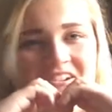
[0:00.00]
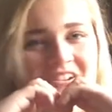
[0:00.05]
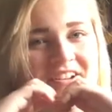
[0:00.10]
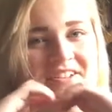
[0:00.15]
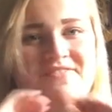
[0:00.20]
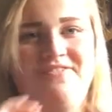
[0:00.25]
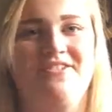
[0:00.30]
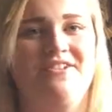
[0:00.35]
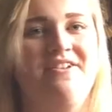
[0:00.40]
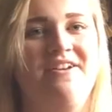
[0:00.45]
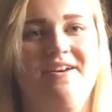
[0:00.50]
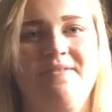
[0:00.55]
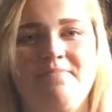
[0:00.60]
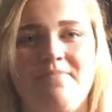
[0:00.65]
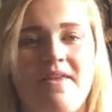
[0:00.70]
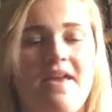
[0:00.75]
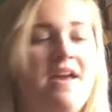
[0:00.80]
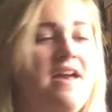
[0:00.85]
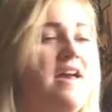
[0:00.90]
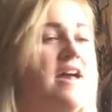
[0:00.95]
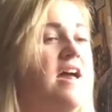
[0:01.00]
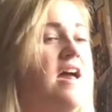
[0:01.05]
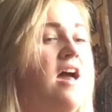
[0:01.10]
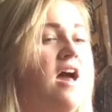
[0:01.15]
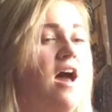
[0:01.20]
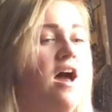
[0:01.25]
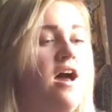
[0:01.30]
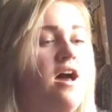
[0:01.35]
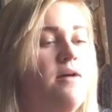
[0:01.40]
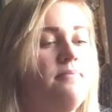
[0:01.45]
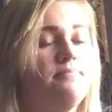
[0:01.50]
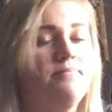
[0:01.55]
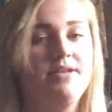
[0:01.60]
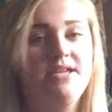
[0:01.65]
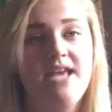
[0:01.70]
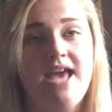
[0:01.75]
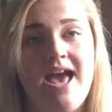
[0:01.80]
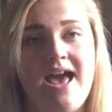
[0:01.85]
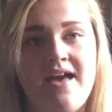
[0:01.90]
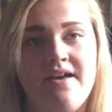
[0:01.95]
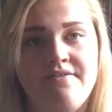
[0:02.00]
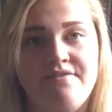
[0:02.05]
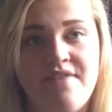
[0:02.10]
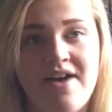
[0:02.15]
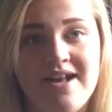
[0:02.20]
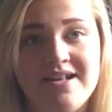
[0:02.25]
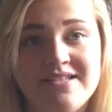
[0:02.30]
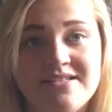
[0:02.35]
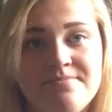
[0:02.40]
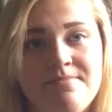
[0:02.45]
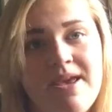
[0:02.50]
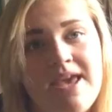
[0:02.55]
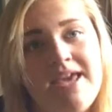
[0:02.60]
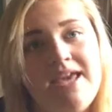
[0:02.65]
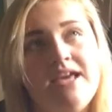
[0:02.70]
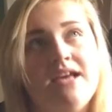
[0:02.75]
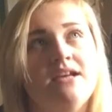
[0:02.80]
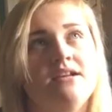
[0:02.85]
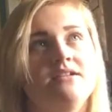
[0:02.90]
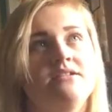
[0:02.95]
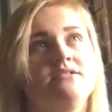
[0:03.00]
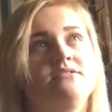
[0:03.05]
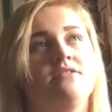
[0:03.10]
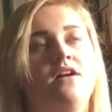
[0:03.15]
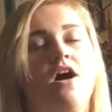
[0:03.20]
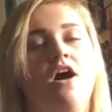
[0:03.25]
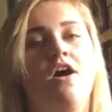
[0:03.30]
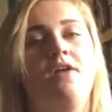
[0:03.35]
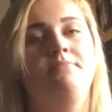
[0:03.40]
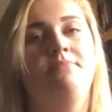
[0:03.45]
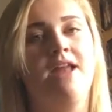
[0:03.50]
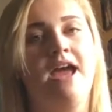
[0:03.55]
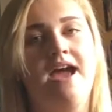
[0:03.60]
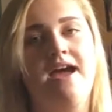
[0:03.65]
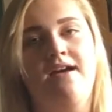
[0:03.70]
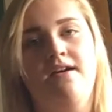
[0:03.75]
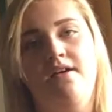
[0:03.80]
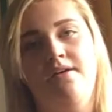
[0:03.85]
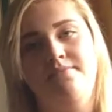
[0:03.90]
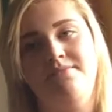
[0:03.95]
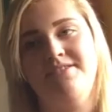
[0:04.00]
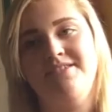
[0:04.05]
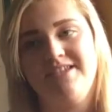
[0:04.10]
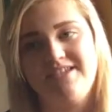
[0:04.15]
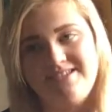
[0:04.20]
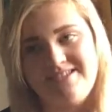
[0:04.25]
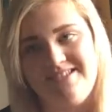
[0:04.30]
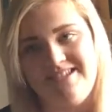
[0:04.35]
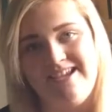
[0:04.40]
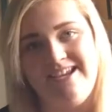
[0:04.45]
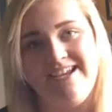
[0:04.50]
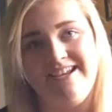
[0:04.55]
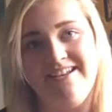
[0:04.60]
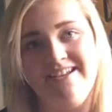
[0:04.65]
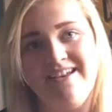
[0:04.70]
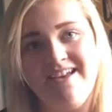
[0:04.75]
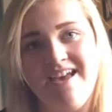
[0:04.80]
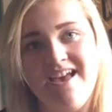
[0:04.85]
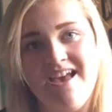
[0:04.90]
Can't even do it. Um, but yeah, that's me. I'm Nat, I'm 16.